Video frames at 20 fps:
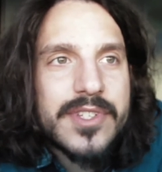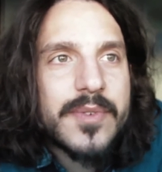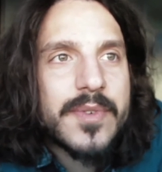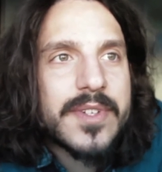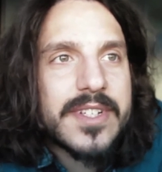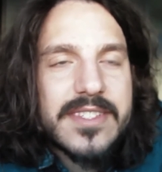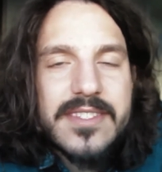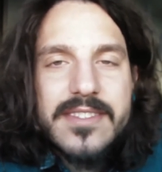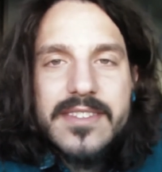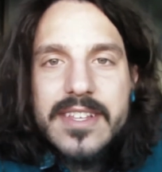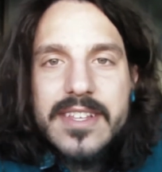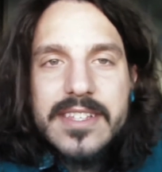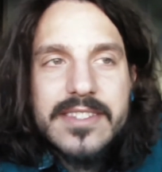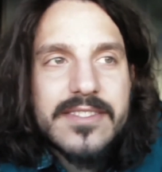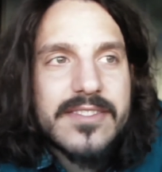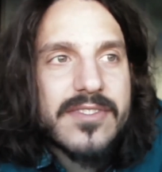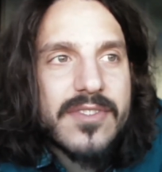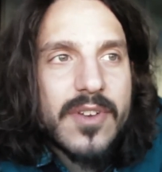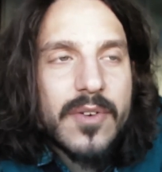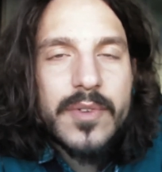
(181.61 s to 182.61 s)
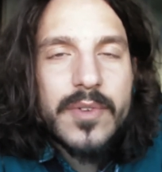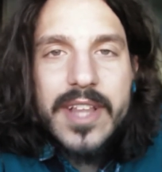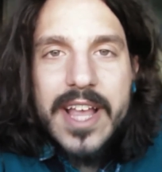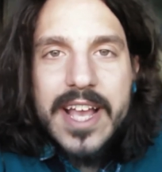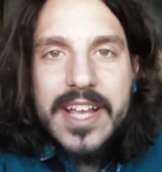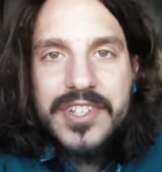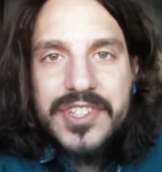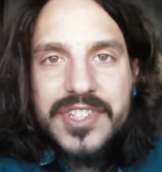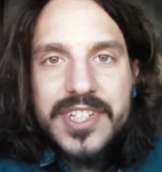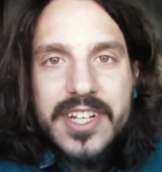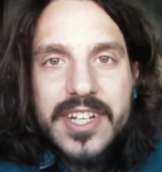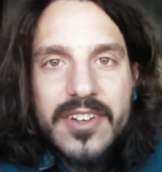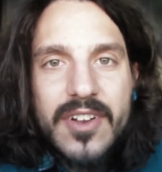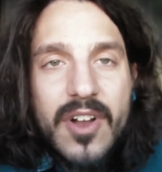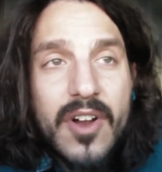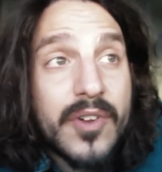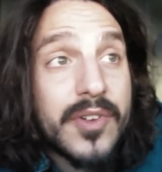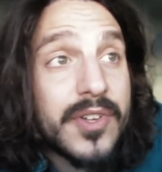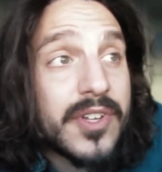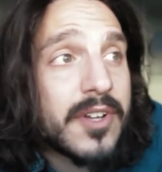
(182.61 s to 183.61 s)
doing is so last year.
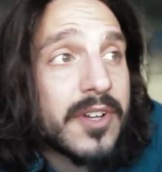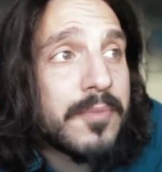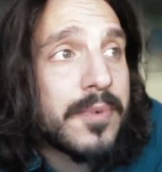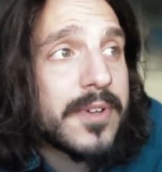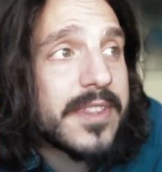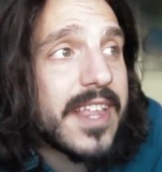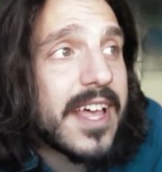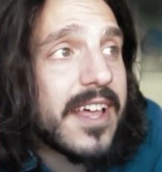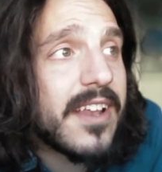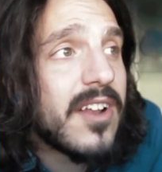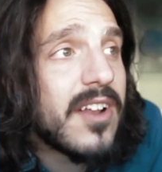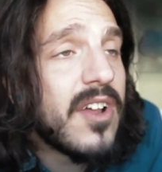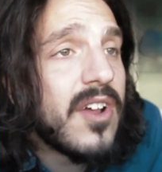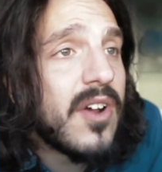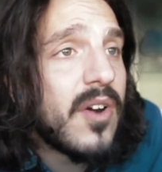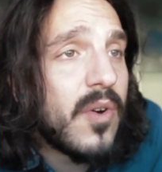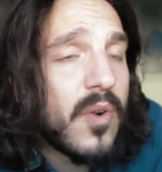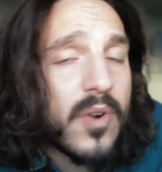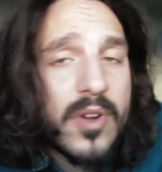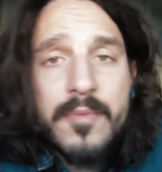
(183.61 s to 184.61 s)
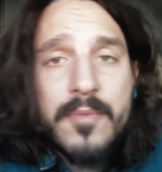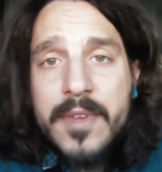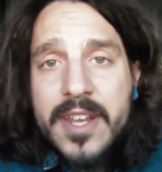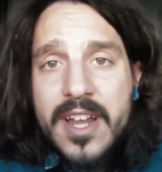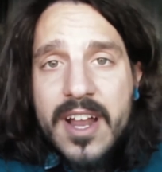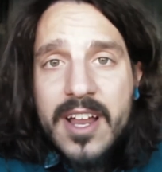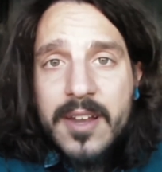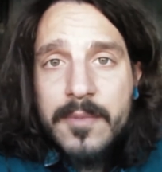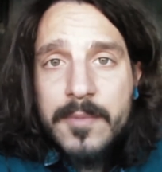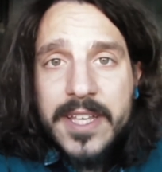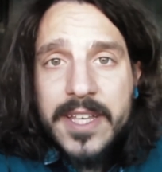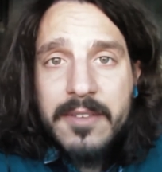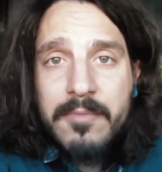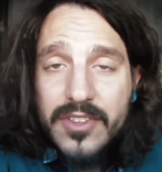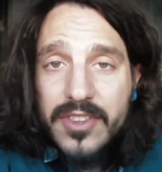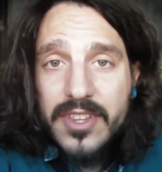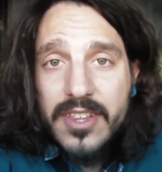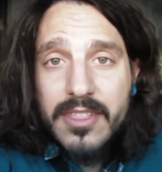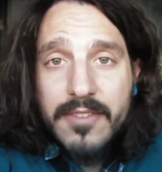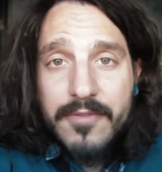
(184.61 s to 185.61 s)
Oh, you're gonna put that ornament on me? You
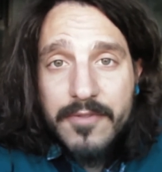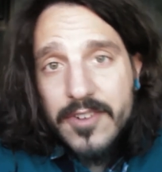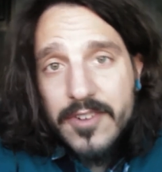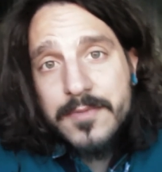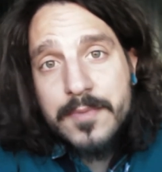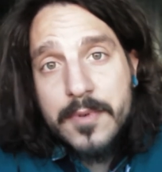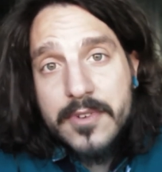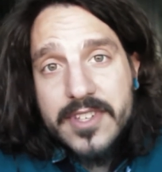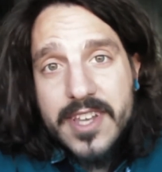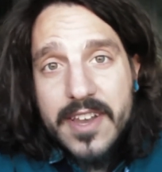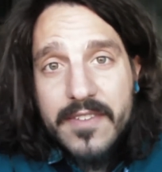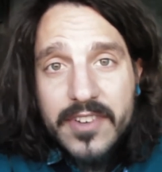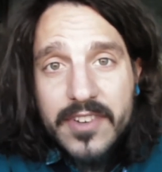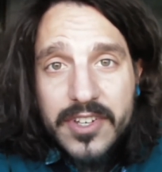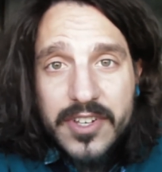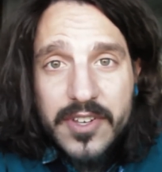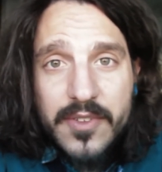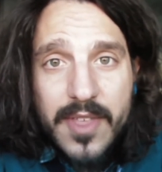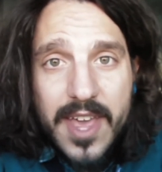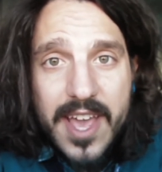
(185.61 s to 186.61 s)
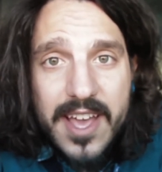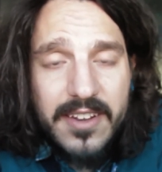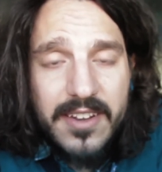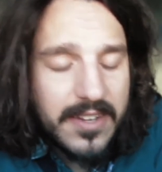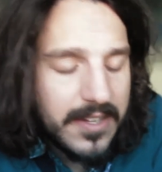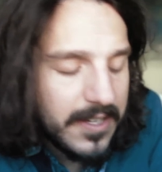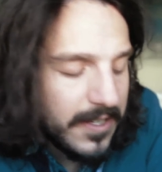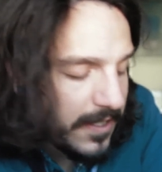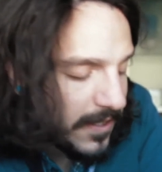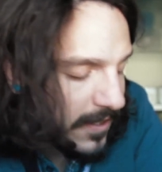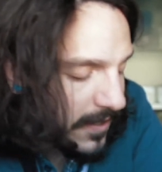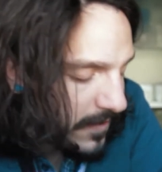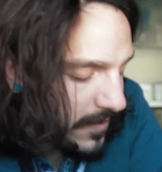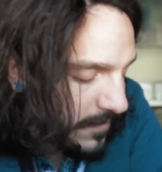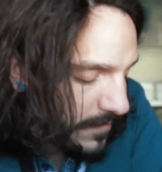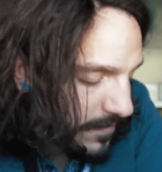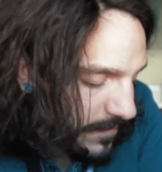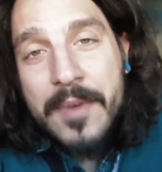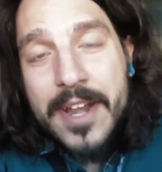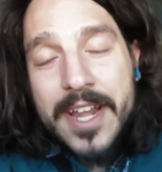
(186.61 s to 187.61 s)
think I'm the first person ever to do that?
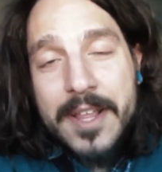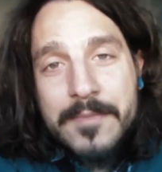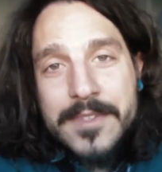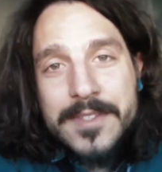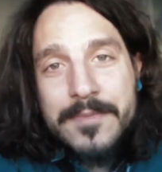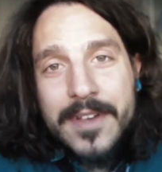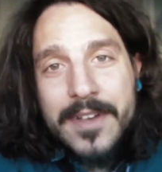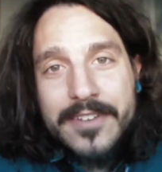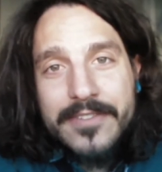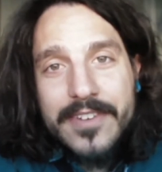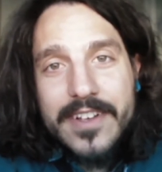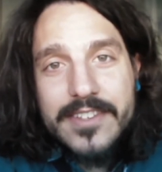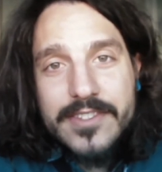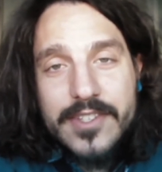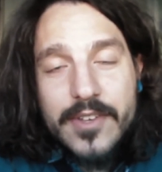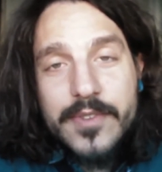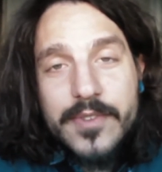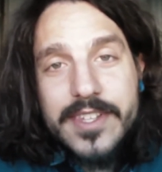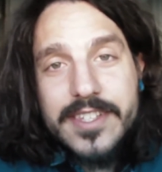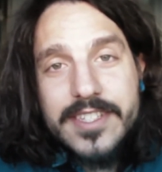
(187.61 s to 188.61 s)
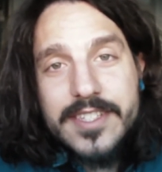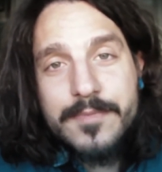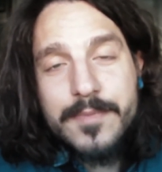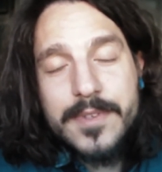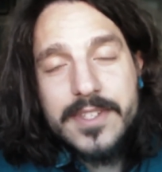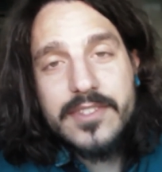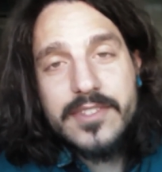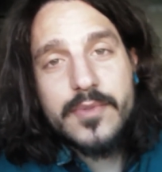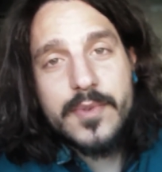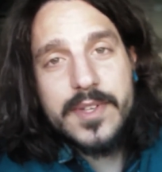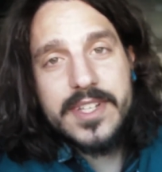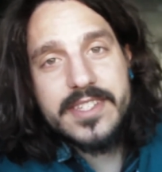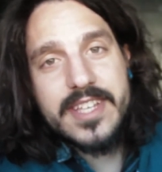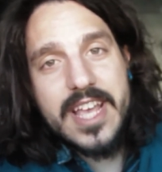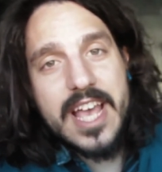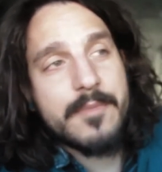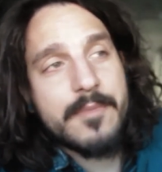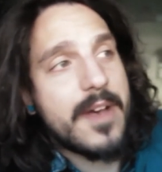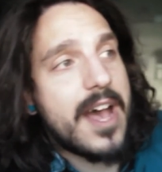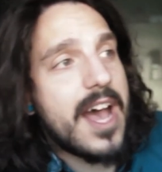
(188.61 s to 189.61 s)
My name is Mike Falzone. This has been
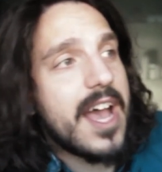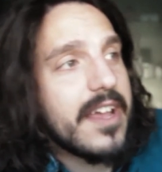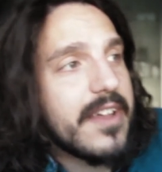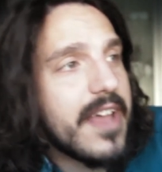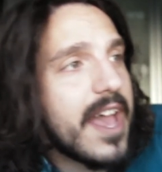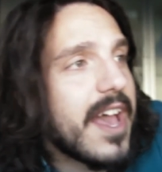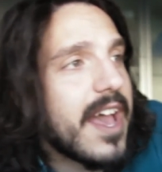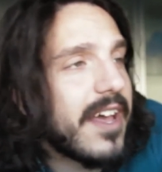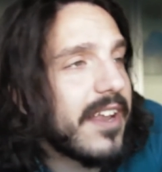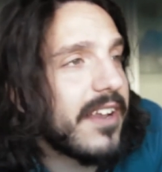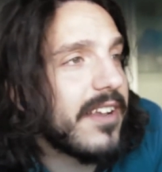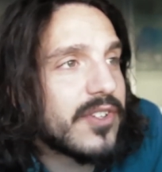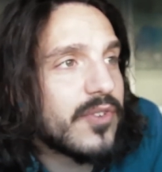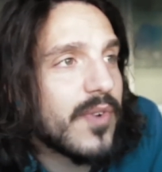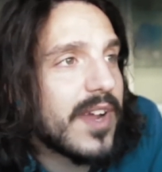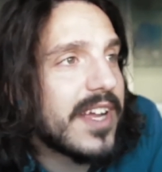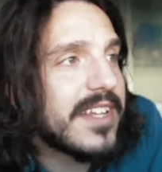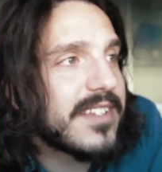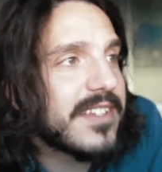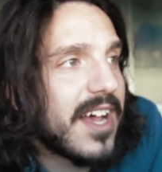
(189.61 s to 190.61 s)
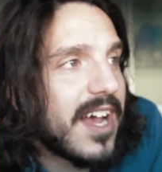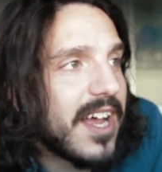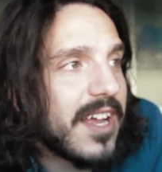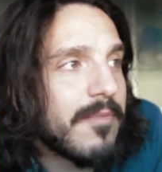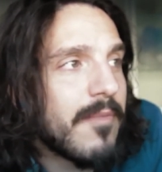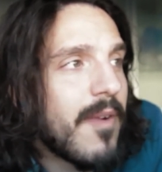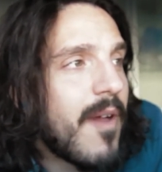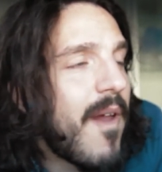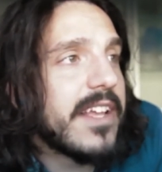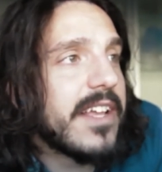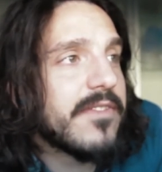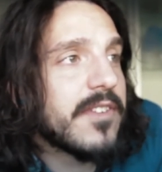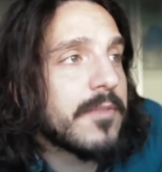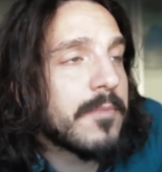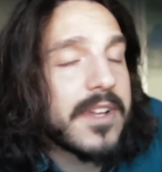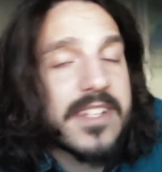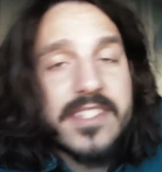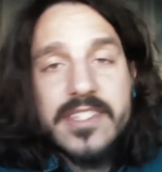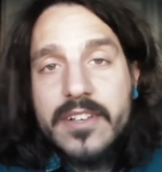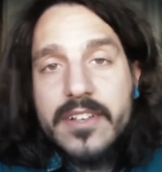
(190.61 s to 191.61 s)
TweetTap. I had a great time giving
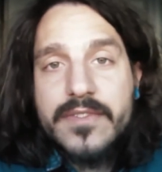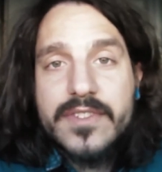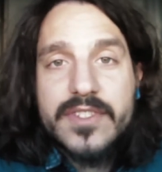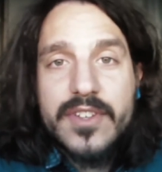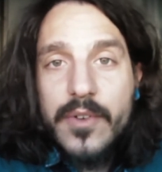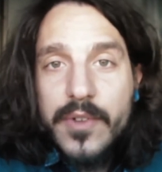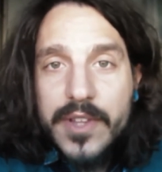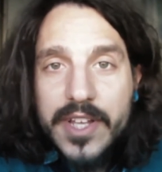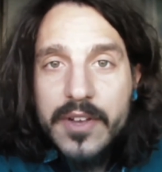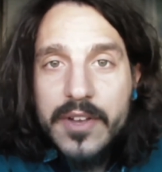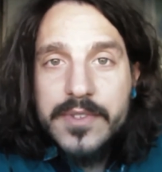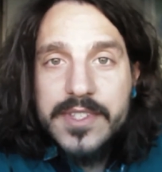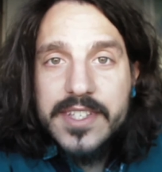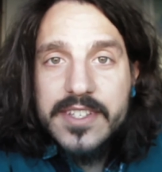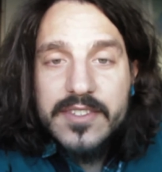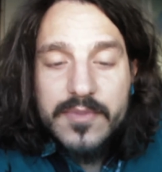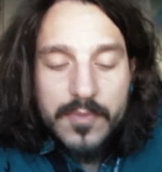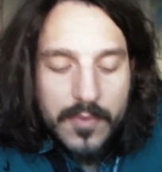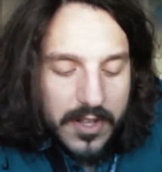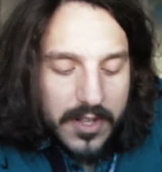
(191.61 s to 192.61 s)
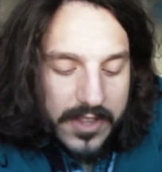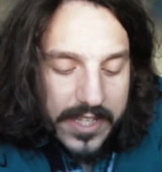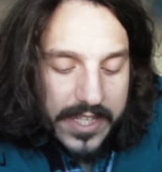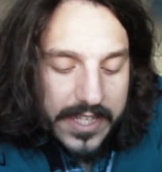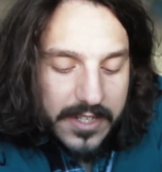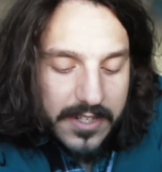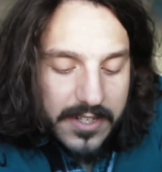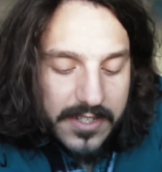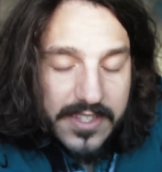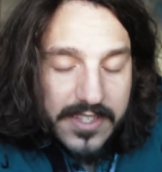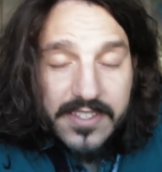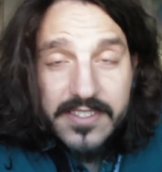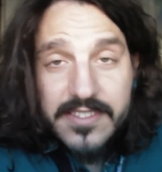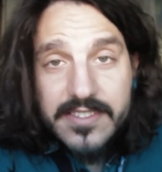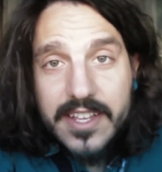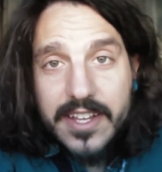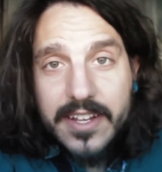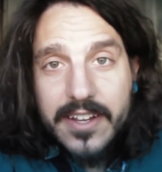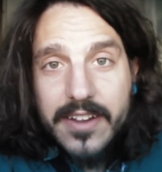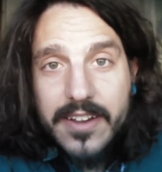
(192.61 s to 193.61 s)
myself scoliosis while leaning on this
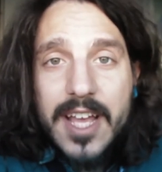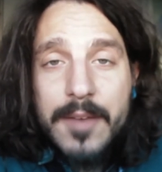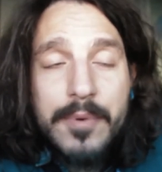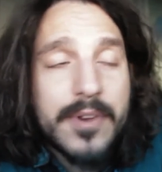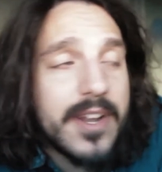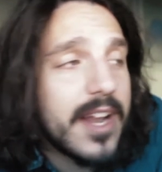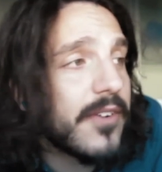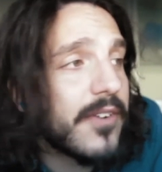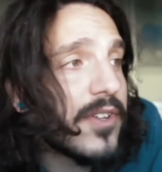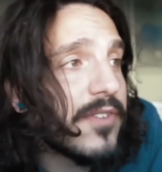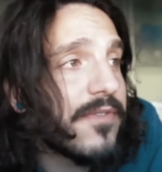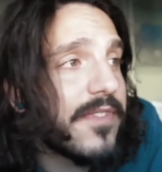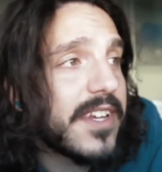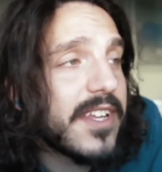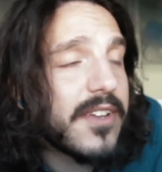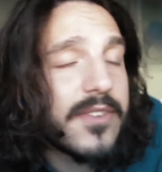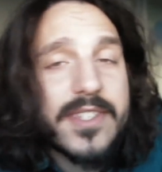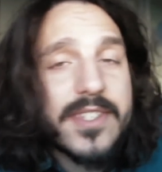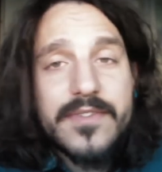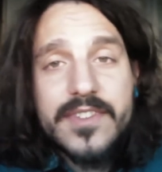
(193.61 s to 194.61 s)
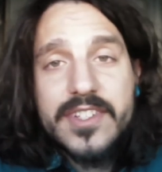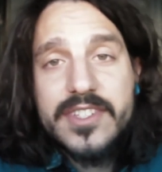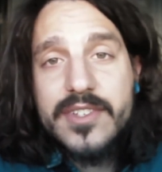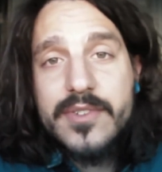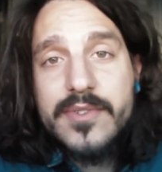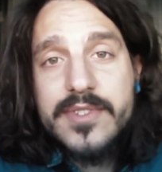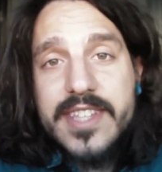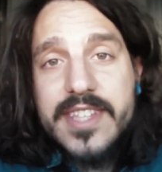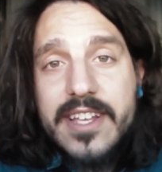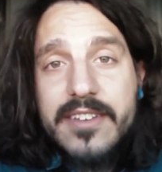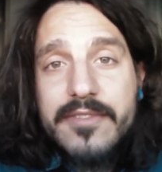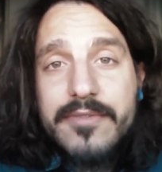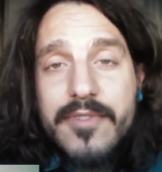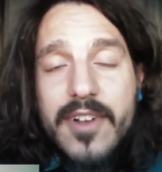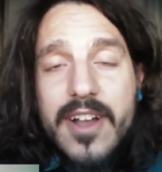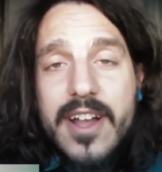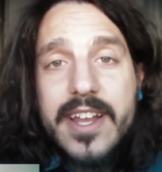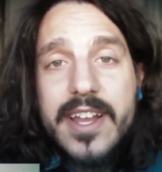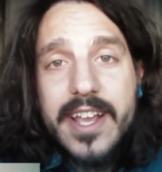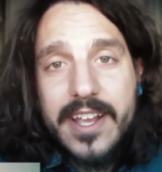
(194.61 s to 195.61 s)
sink. I put out new videos every Tuesday and
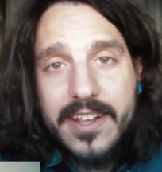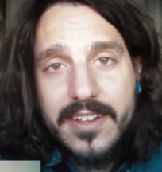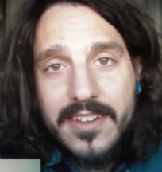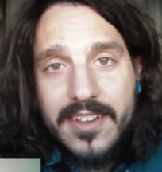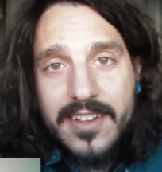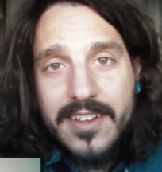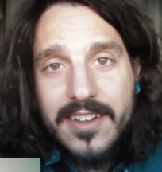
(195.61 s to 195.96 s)
Friday.